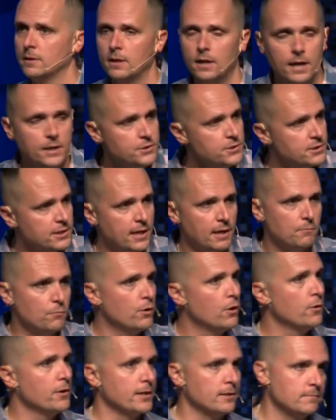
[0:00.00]
I just kept
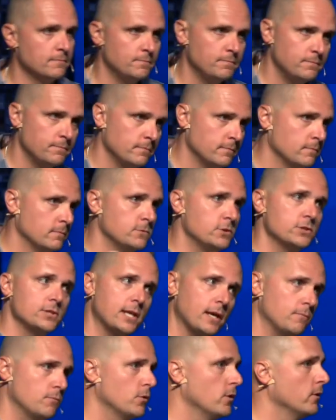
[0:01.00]
rowing, just
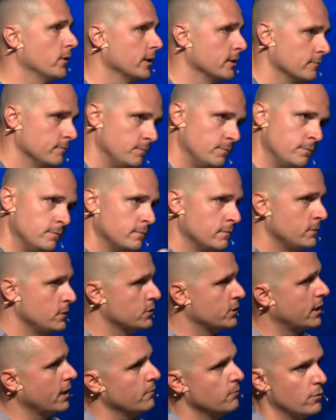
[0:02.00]
kept rowing, just
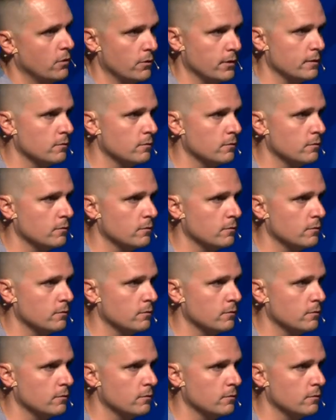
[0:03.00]
kept rowing.